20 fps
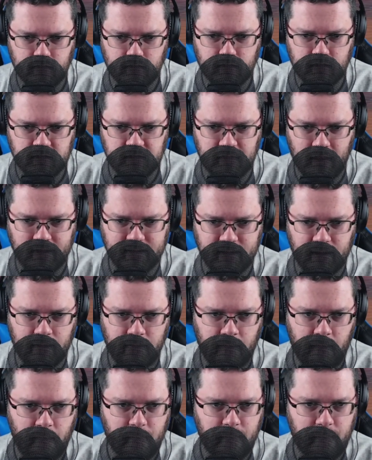
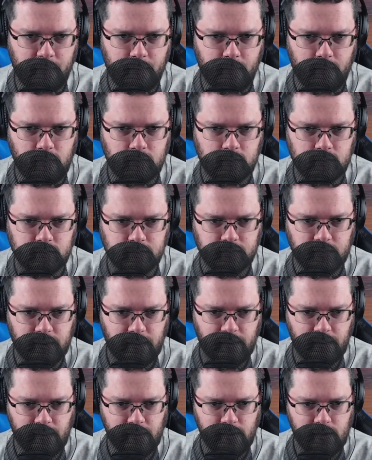Smackdown.
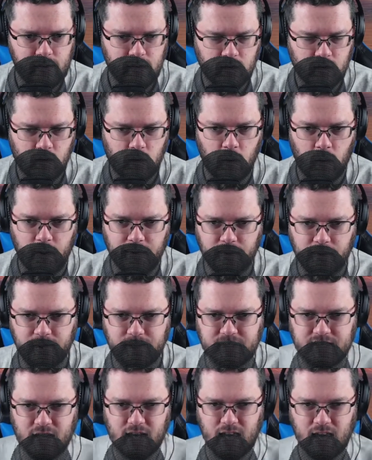Coil.
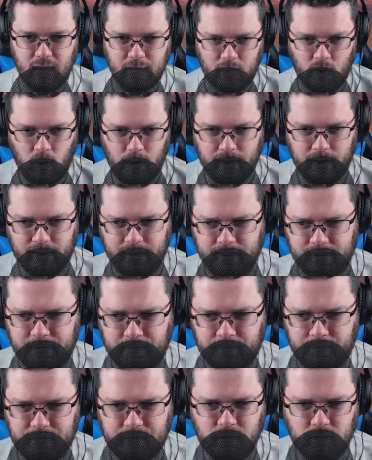He's gonna keep coiling,
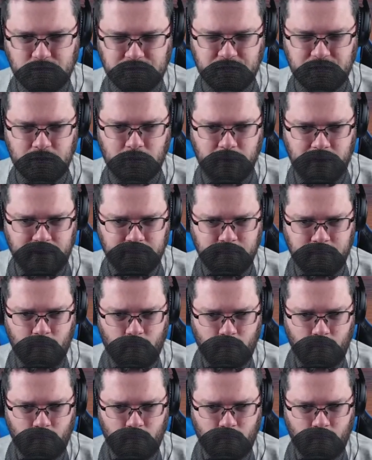which is annoying.